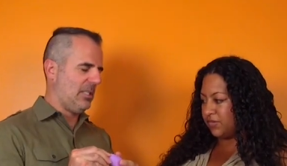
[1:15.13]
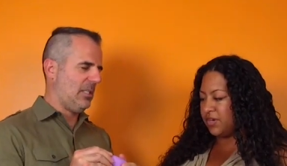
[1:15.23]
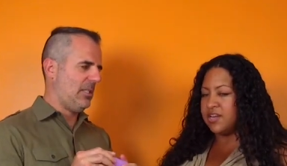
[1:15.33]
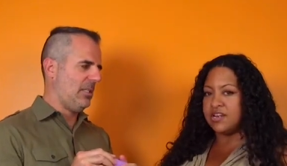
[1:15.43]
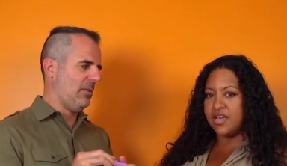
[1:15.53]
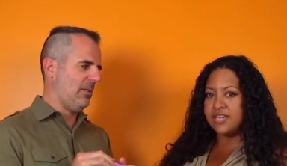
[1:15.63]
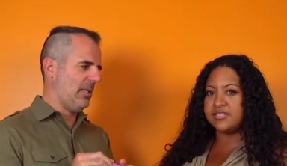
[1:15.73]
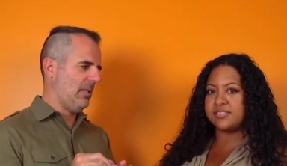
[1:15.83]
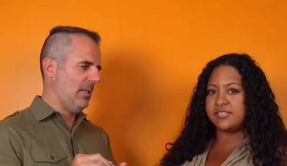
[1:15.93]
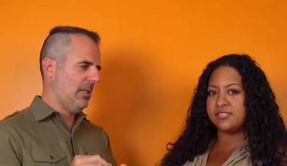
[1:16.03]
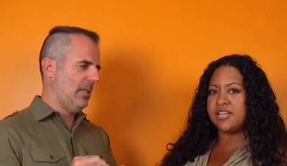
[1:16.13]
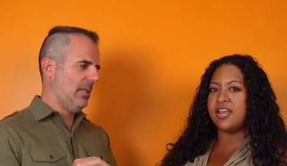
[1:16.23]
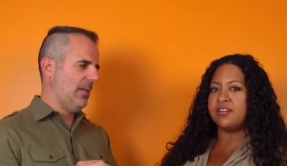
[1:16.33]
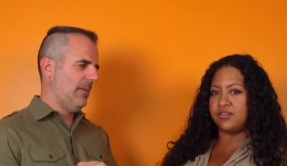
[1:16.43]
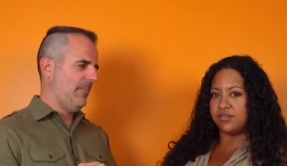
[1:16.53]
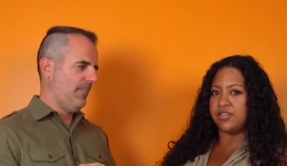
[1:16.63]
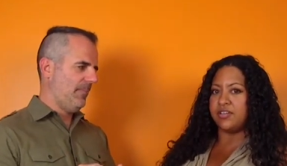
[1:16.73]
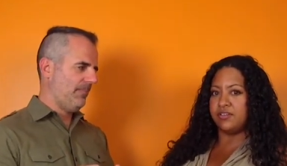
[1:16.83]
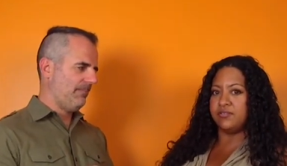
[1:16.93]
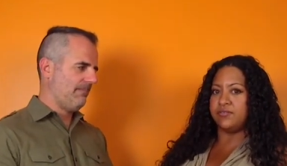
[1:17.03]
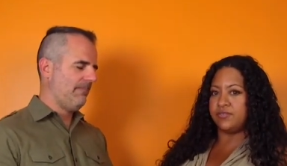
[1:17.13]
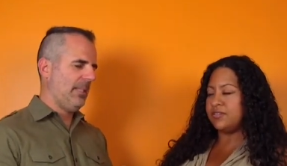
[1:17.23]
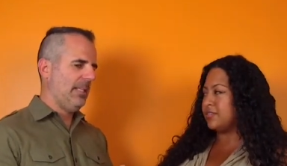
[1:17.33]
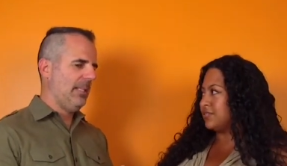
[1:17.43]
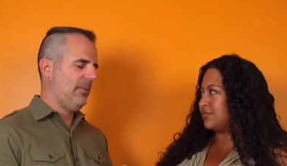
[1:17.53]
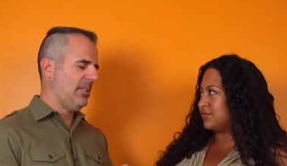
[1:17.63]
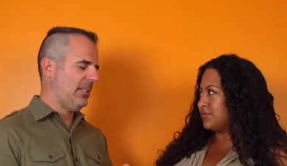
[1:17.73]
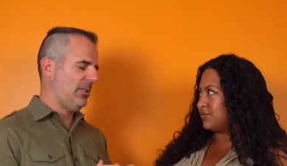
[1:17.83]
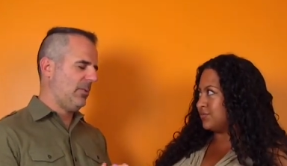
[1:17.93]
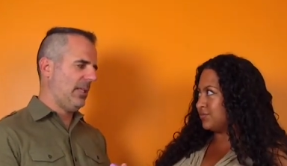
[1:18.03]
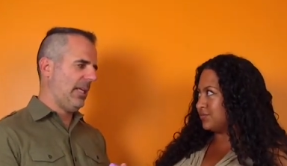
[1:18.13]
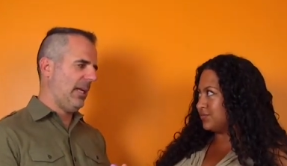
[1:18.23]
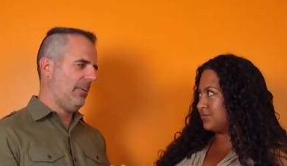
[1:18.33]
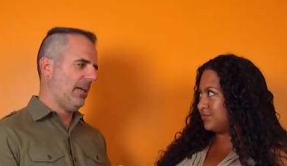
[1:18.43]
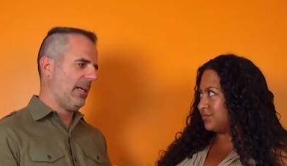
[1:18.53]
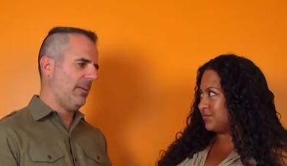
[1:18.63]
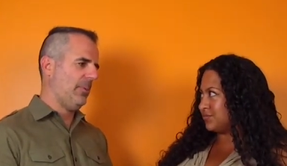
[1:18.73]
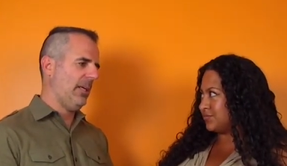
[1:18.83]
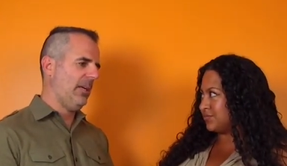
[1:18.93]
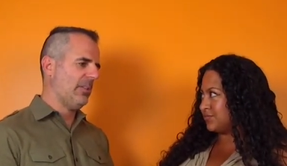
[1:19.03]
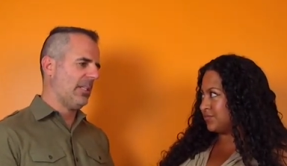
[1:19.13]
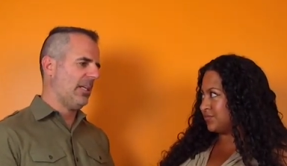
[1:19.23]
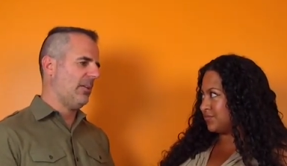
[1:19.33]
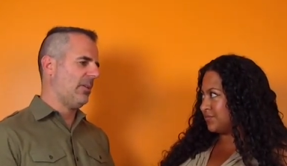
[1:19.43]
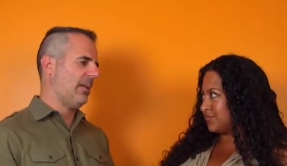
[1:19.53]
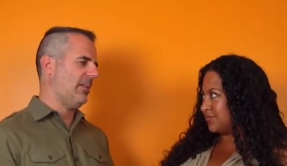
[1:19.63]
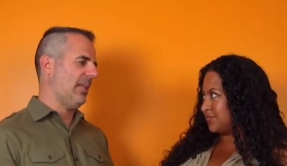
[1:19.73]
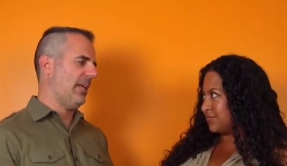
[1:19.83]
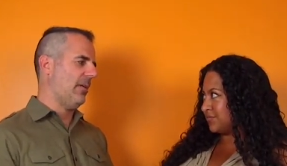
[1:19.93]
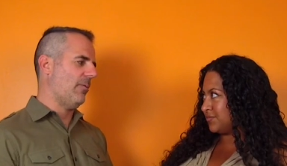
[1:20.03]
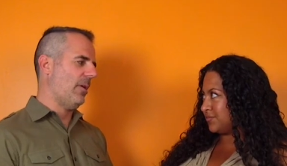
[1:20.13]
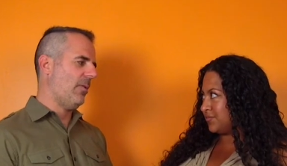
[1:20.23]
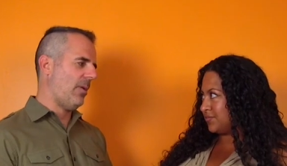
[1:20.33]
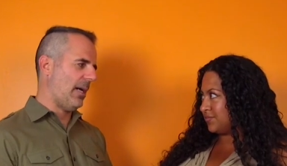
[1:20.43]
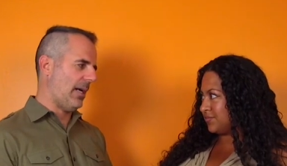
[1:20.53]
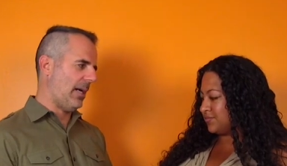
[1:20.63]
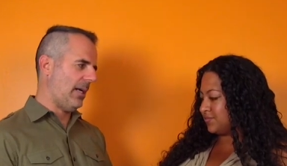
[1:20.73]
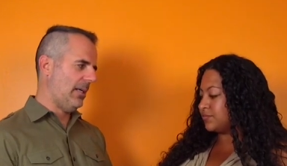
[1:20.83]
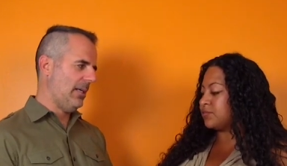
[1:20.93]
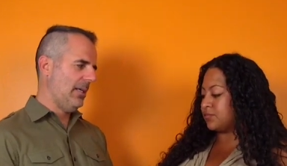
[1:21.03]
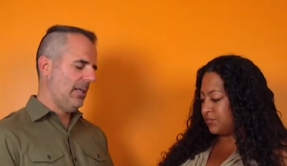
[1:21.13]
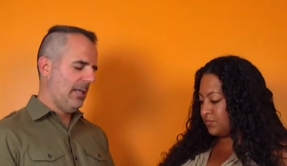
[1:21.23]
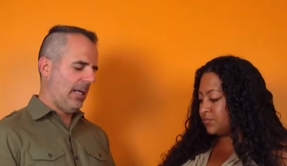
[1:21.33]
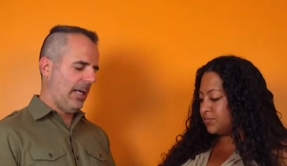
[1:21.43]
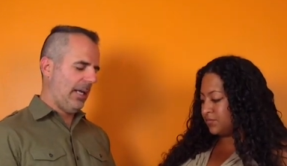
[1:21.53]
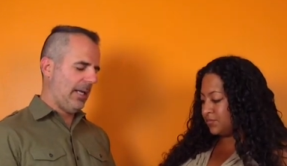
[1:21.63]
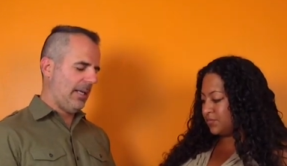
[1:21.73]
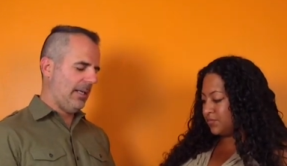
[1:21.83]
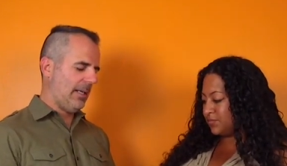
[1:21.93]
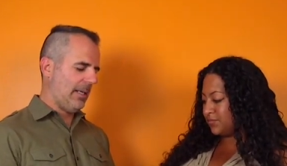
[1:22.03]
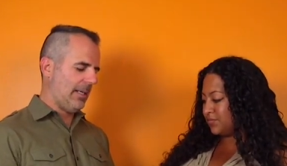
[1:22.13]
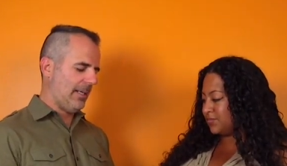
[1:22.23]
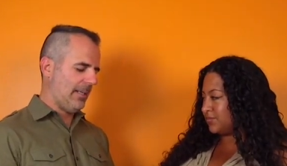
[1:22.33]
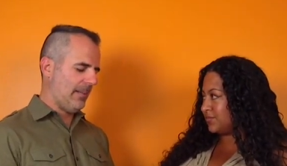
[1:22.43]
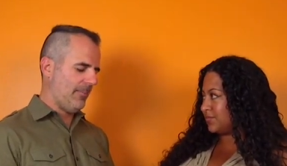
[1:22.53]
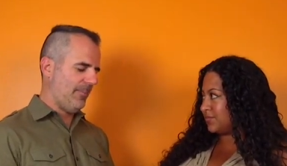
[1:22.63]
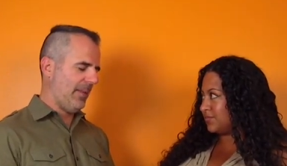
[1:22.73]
Speaker 1: Very it. nice, tender give.
Speaker 2: hmm There was this toy that came out a couple of years ago called the Aroha, and um,